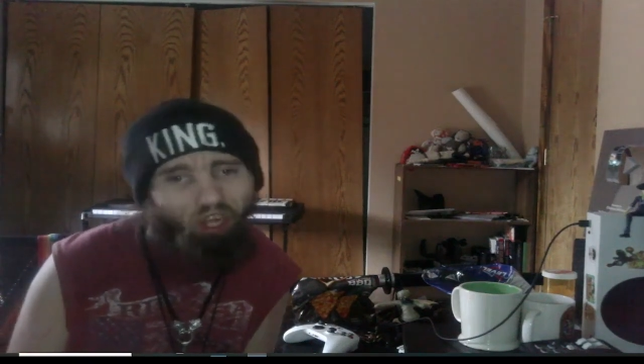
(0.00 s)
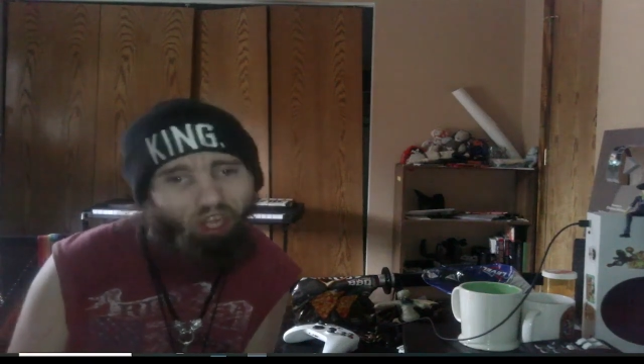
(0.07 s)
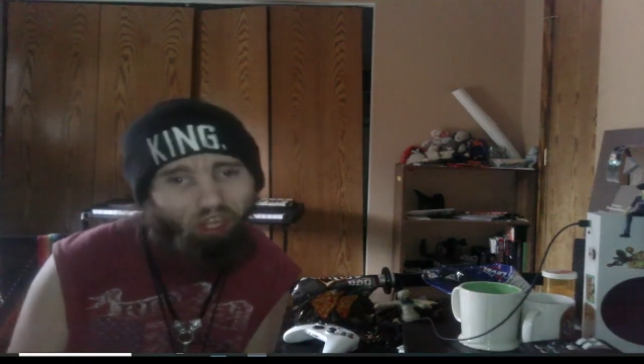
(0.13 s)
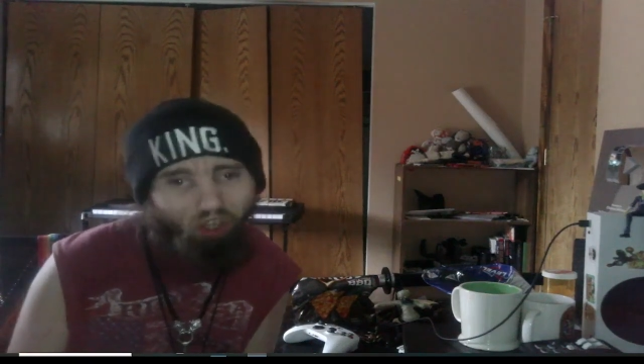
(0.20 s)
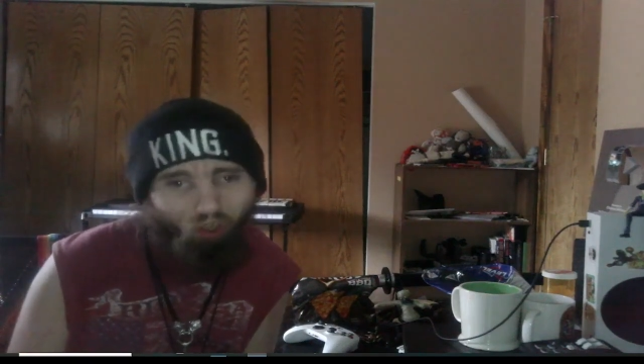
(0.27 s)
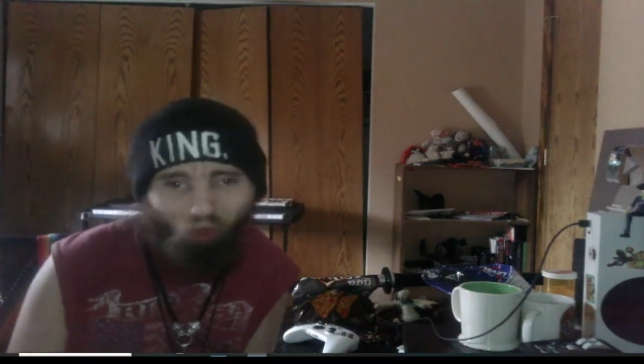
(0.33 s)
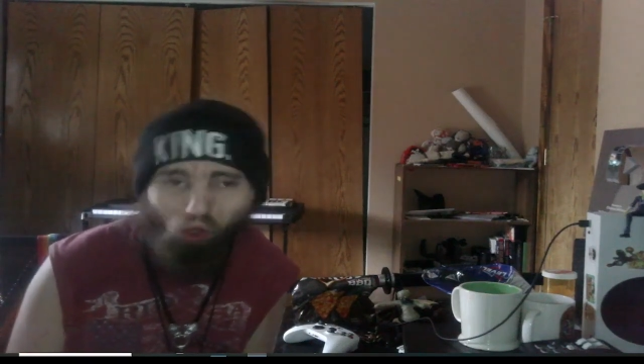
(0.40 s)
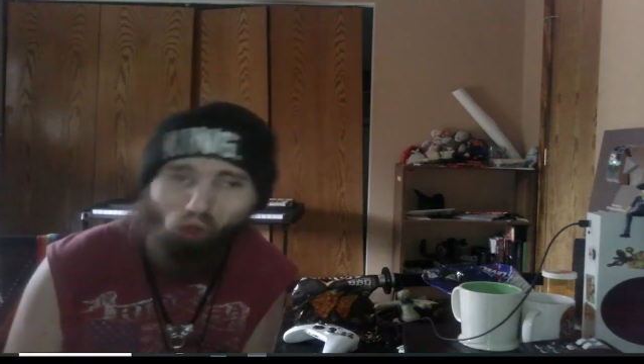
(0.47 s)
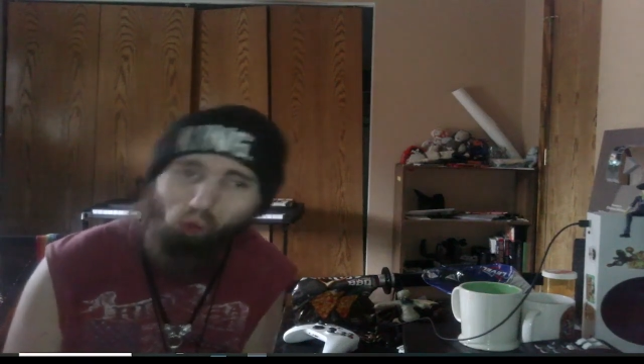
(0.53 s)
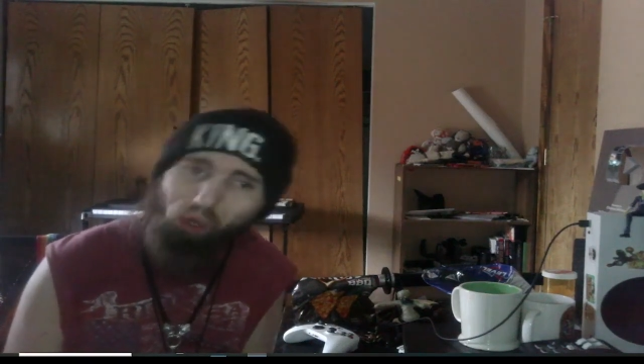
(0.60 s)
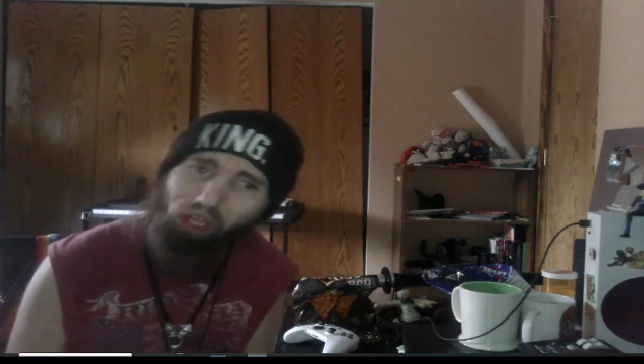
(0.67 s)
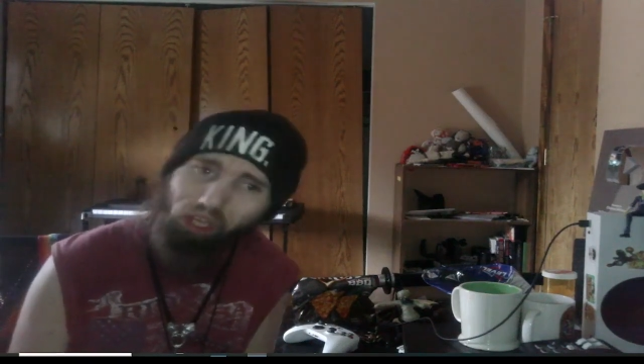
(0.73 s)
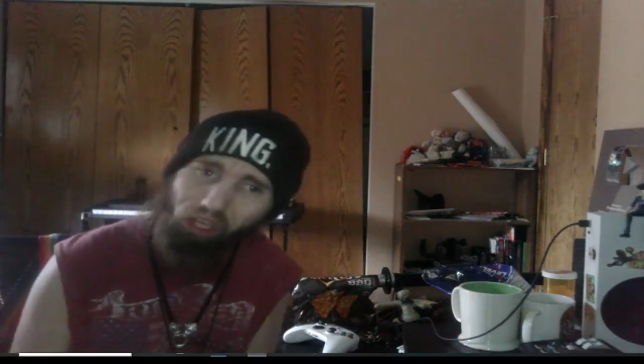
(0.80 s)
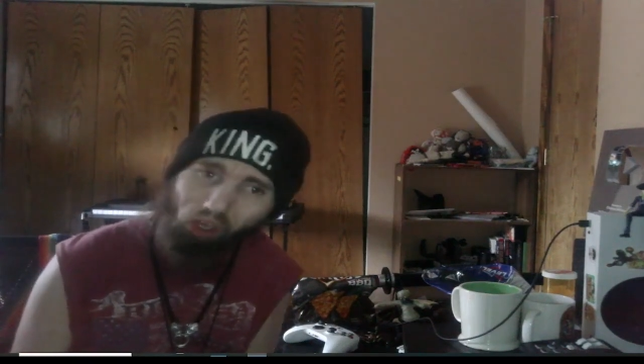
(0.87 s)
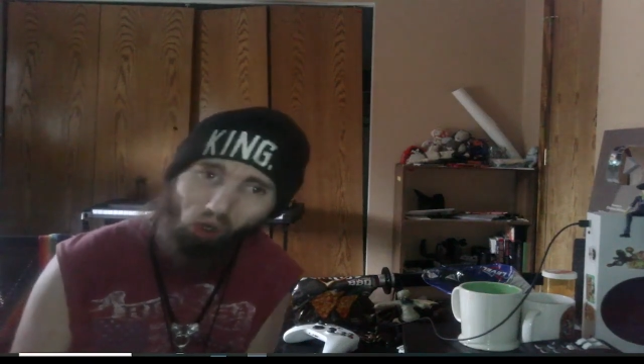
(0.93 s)

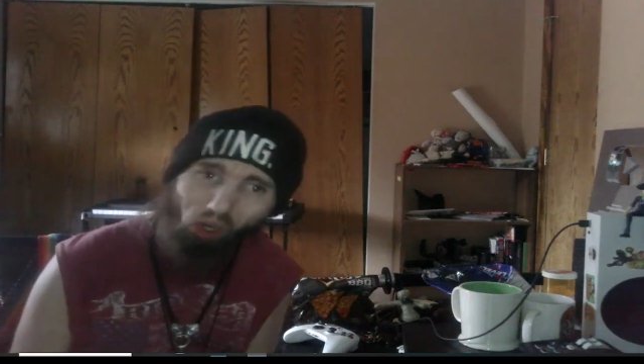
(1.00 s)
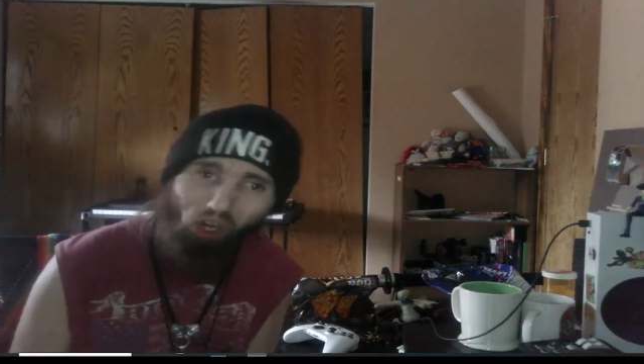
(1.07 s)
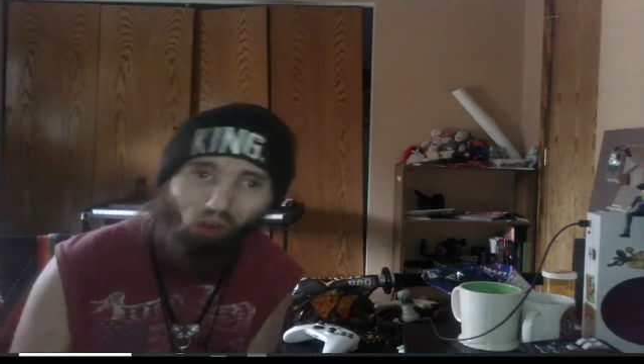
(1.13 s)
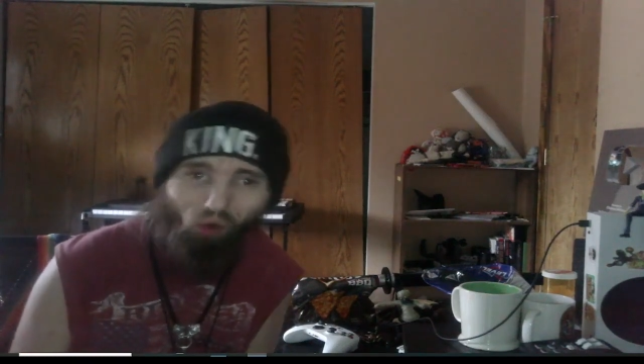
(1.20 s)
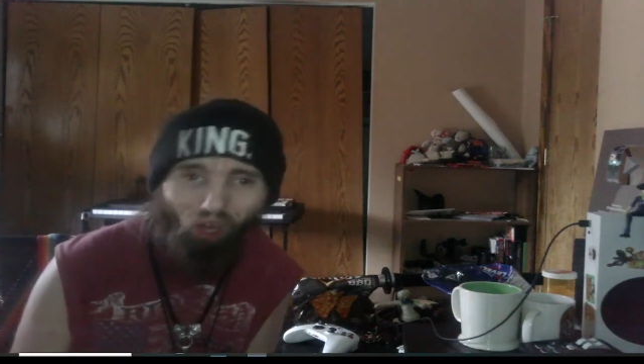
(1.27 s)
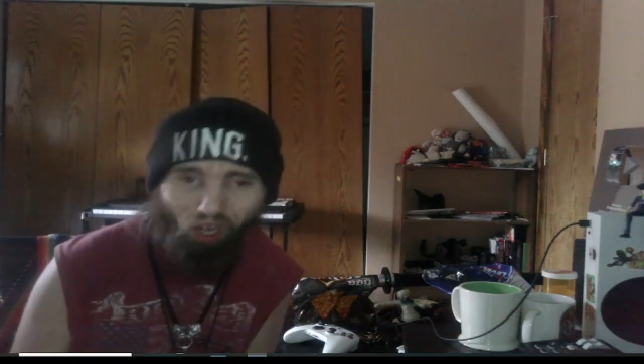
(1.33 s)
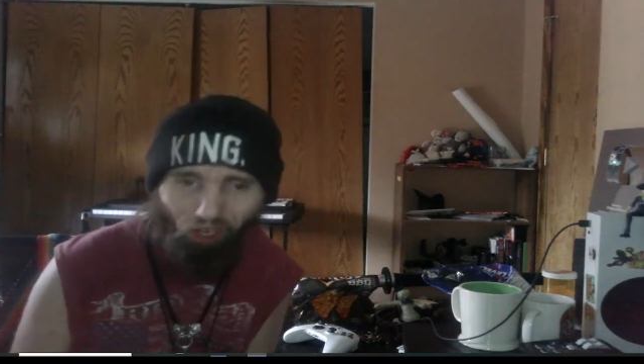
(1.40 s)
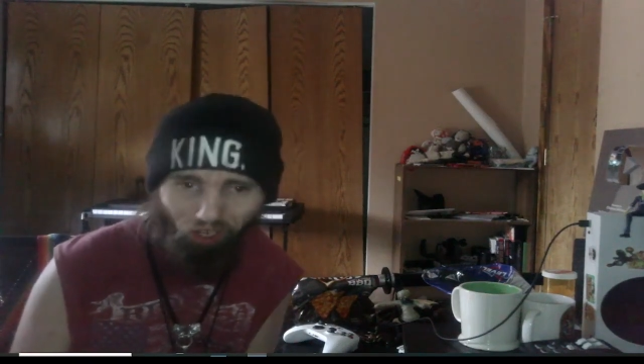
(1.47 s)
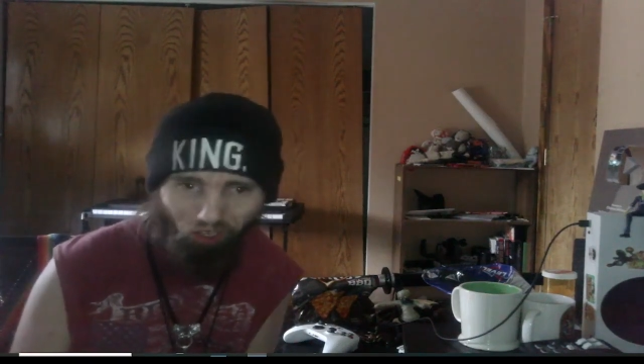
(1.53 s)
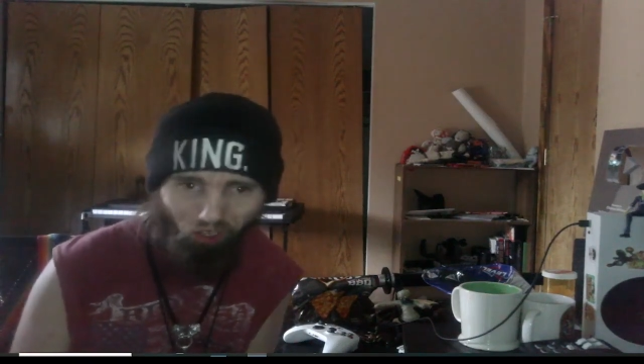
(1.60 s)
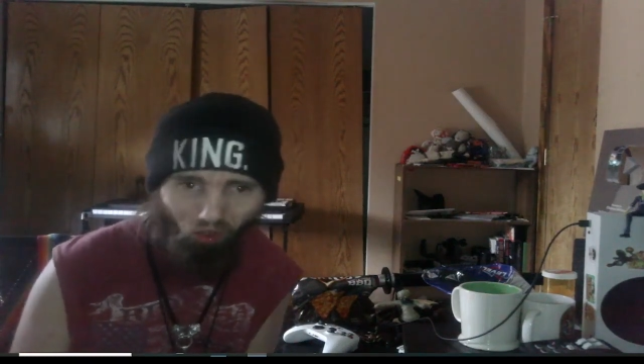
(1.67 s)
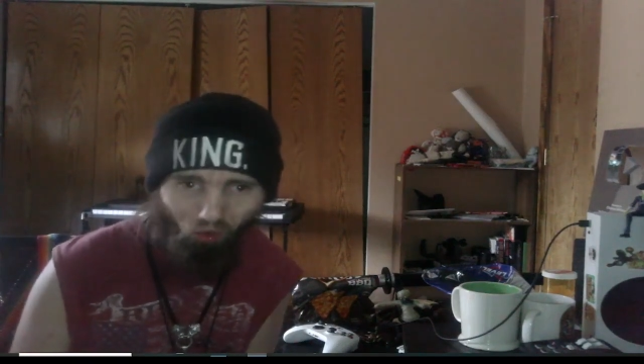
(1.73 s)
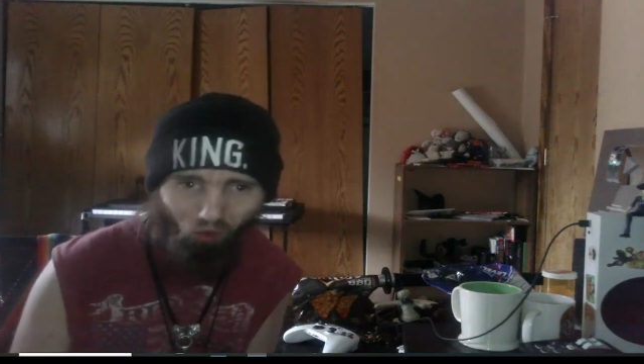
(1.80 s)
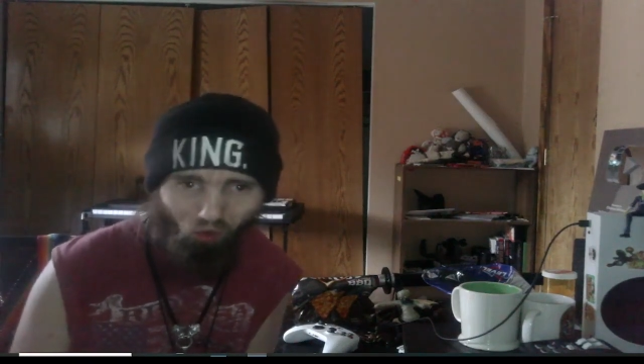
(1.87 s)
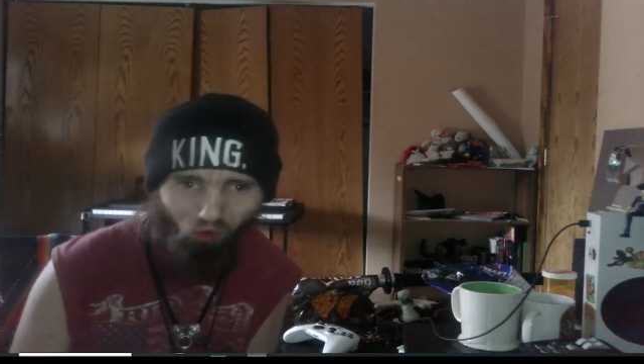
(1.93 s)
including here in
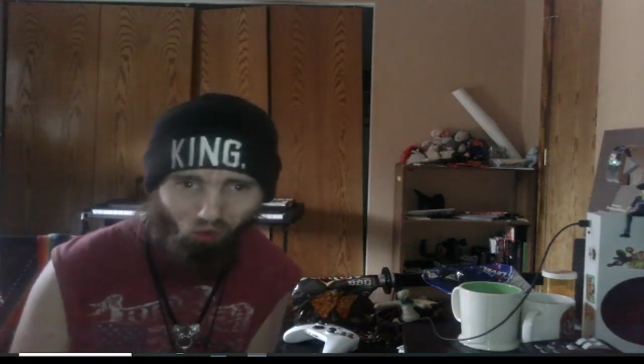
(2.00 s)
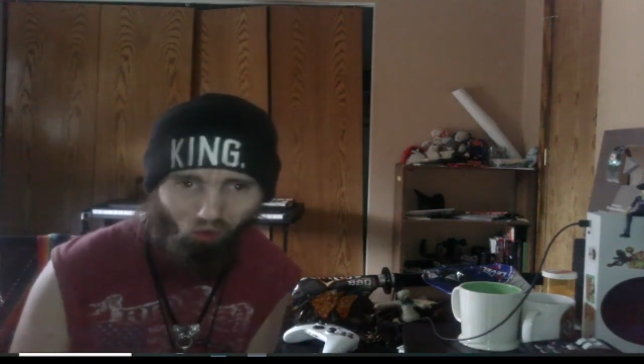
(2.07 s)
Ohio.